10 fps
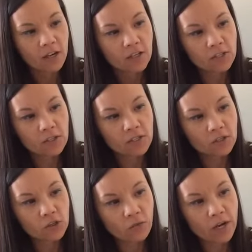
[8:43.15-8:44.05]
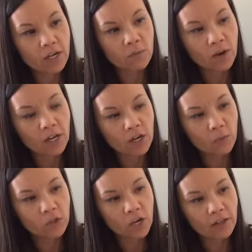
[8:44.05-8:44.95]
So this is geranium right here,
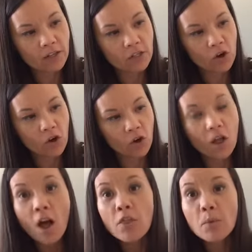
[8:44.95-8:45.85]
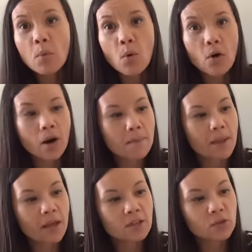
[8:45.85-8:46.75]
which I like to call the poor
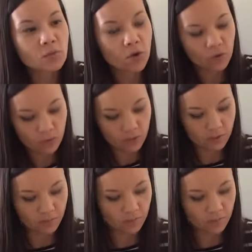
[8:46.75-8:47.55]
man's rose.